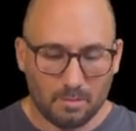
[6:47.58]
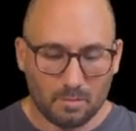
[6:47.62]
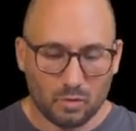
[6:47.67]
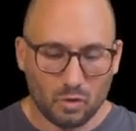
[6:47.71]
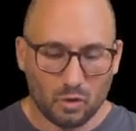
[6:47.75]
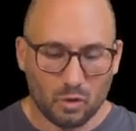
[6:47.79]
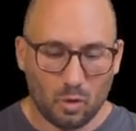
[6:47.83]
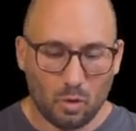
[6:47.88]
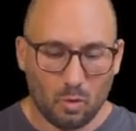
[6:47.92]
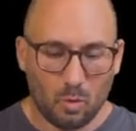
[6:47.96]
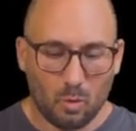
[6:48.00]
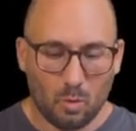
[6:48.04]

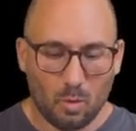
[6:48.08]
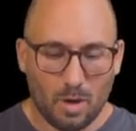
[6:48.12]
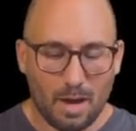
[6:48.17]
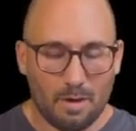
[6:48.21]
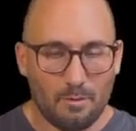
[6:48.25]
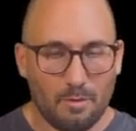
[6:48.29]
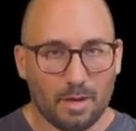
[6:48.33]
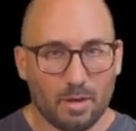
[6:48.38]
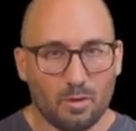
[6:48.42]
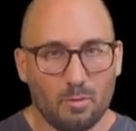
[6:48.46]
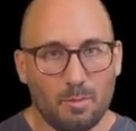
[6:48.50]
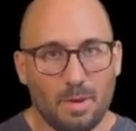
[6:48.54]
So I
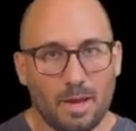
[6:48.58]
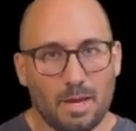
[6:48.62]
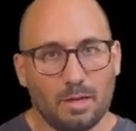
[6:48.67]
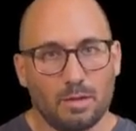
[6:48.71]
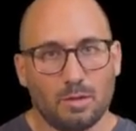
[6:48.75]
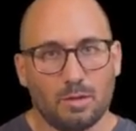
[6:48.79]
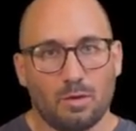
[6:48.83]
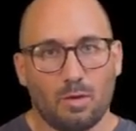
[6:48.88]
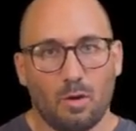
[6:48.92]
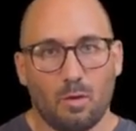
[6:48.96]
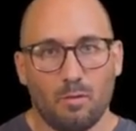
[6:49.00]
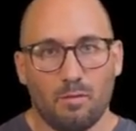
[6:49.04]

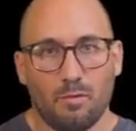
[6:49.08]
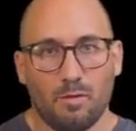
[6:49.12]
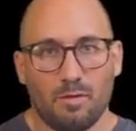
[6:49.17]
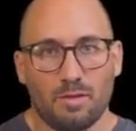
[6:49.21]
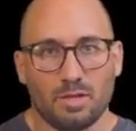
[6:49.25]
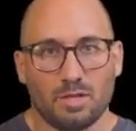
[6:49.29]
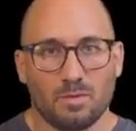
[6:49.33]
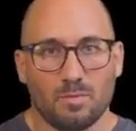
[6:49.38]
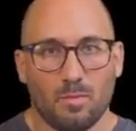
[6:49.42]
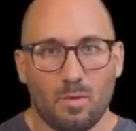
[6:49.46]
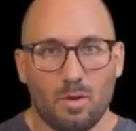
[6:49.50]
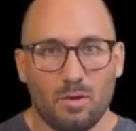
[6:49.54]
recommend go for the
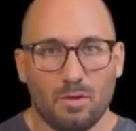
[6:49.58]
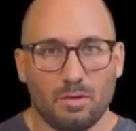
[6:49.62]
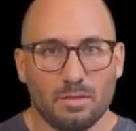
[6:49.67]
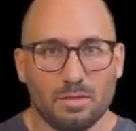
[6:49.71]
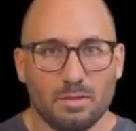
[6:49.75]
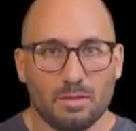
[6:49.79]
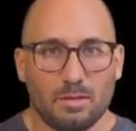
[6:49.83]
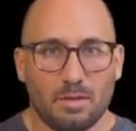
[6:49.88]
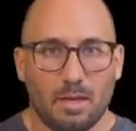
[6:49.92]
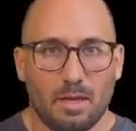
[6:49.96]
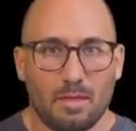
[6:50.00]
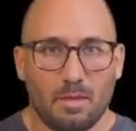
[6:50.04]

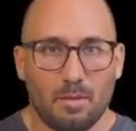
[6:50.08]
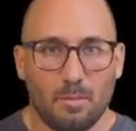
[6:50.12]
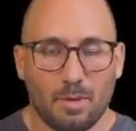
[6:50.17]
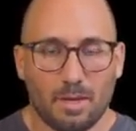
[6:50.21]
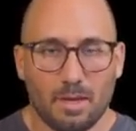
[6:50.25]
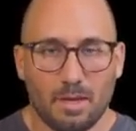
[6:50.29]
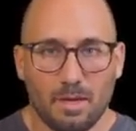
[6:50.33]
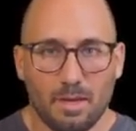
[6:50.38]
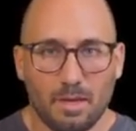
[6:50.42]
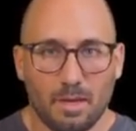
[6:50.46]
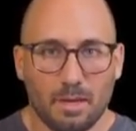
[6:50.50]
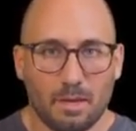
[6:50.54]
smallest at the
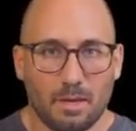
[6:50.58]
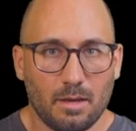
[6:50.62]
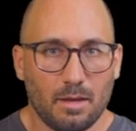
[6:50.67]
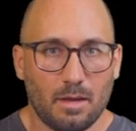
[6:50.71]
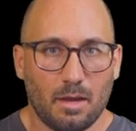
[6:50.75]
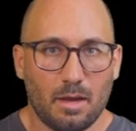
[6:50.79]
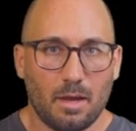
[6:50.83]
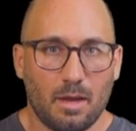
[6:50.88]
beginning,